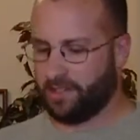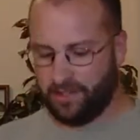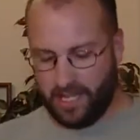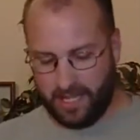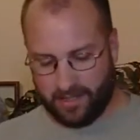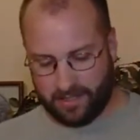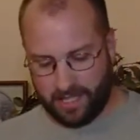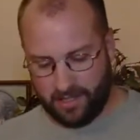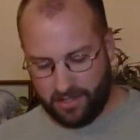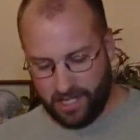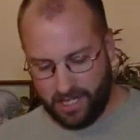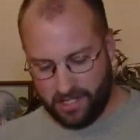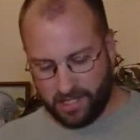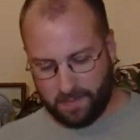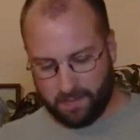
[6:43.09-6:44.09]
The things that
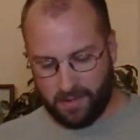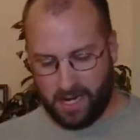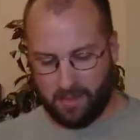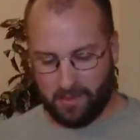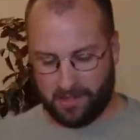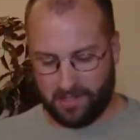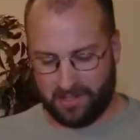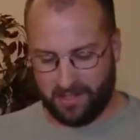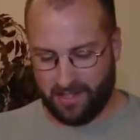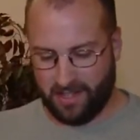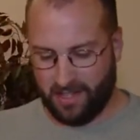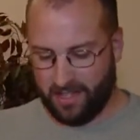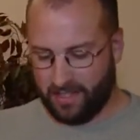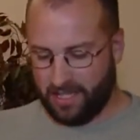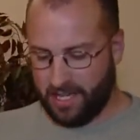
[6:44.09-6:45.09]
Jesus promised,
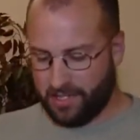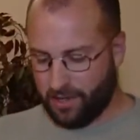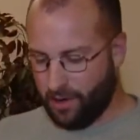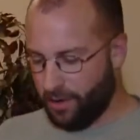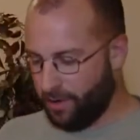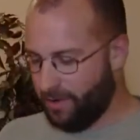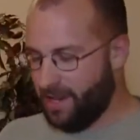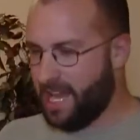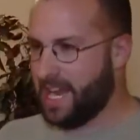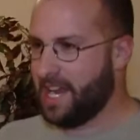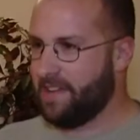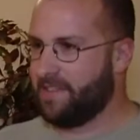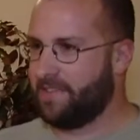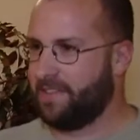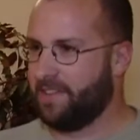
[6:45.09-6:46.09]
the eternal
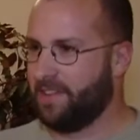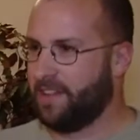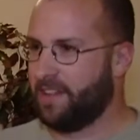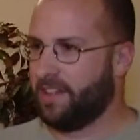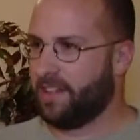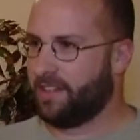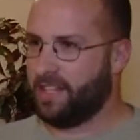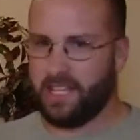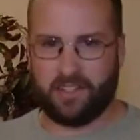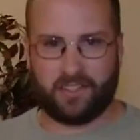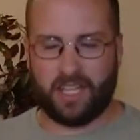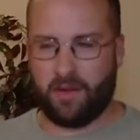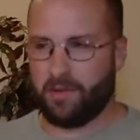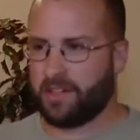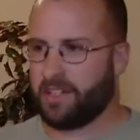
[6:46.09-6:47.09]
life, the
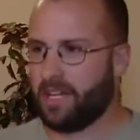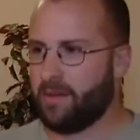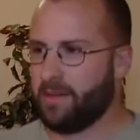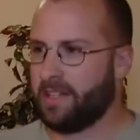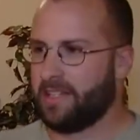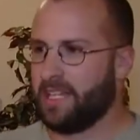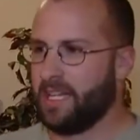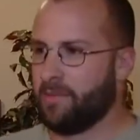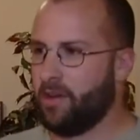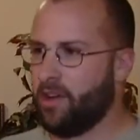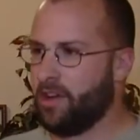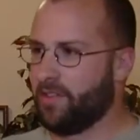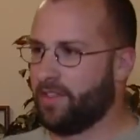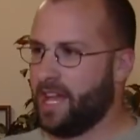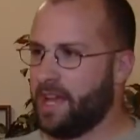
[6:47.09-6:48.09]
things that would come in the kingdom,
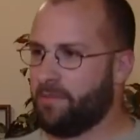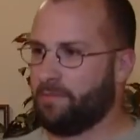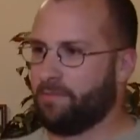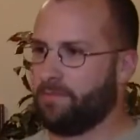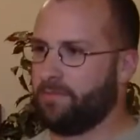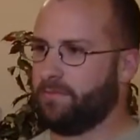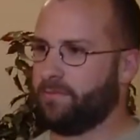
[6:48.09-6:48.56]
all that